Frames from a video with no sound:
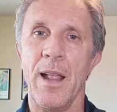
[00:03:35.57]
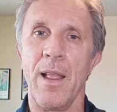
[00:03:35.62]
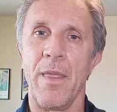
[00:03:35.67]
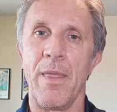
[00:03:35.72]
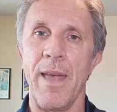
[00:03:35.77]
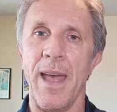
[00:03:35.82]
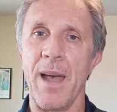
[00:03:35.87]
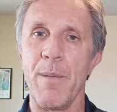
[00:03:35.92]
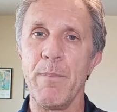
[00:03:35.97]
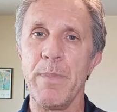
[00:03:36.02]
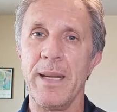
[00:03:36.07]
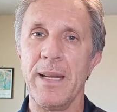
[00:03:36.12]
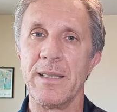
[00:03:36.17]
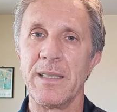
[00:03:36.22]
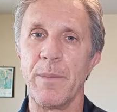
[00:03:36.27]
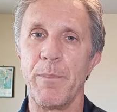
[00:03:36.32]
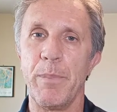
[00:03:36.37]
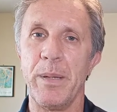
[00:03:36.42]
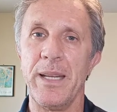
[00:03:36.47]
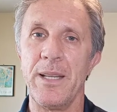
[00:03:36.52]
That means
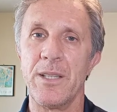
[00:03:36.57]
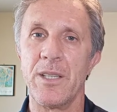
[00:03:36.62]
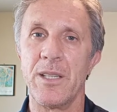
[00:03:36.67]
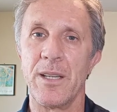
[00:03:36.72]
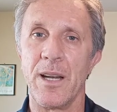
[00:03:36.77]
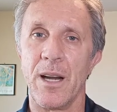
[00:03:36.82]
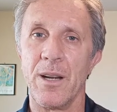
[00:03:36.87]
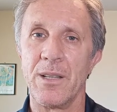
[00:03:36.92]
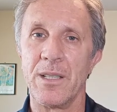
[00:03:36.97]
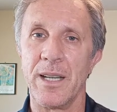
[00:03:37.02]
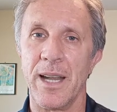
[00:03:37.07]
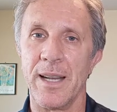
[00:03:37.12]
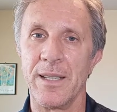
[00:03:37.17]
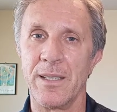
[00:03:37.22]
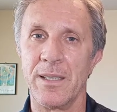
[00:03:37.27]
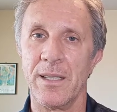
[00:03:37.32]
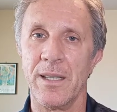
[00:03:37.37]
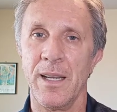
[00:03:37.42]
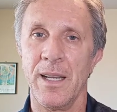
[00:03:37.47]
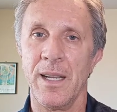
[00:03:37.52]
the PCR
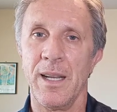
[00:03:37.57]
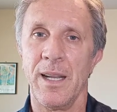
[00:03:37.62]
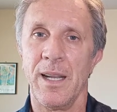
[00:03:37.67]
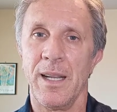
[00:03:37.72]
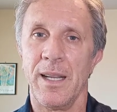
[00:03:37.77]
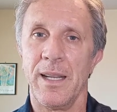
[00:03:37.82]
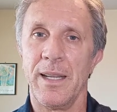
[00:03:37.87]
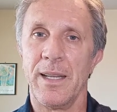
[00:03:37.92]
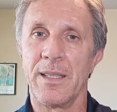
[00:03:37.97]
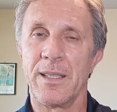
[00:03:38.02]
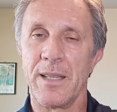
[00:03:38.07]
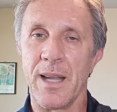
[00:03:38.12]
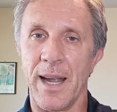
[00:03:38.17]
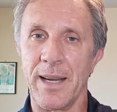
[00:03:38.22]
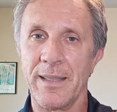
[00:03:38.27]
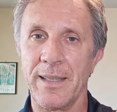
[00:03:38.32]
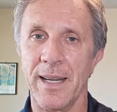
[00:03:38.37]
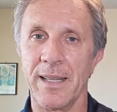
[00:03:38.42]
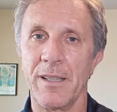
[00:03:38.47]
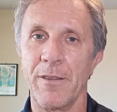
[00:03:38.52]
test is
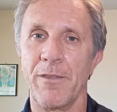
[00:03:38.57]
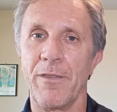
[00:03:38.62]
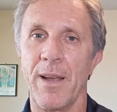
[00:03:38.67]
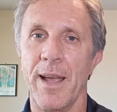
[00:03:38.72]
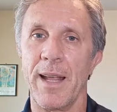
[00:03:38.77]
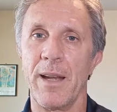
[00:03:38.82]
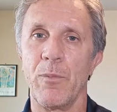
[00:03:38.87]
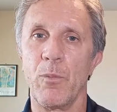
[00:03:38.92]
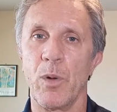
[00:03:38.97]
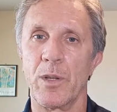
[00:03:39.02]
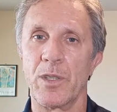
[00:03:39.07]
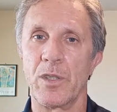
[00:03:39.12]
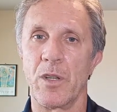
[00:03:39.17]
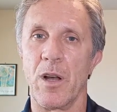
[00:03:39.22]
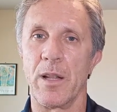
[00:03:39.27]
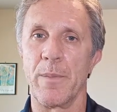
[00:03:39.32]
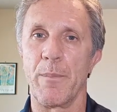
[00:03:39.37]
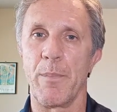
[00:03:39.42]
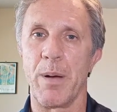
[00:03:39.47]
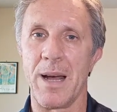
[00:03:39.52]
identifying what's
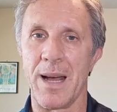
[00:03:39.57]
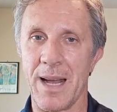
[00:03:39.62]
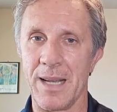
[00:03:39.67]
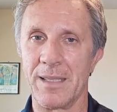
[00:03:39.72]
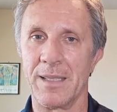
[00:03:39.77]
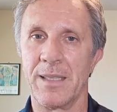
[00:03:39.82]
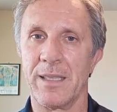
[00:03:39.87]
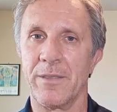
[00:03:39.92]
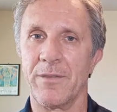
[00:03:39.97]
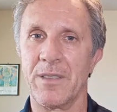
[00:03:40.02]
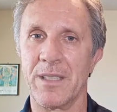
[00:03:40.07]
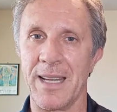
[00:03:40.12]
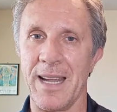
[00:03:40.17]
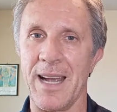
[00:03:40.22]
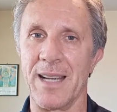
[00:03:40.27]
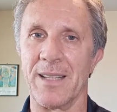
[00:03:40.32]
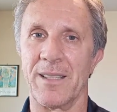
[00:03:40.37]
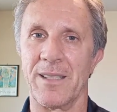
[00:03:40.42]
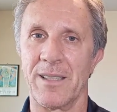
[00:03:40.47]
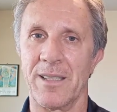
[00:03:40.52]
called a positive
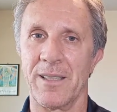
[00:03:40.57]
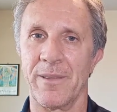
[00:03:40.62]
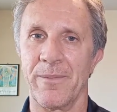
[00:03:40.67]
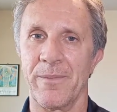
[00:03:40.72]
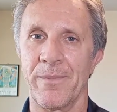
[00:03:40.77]
test.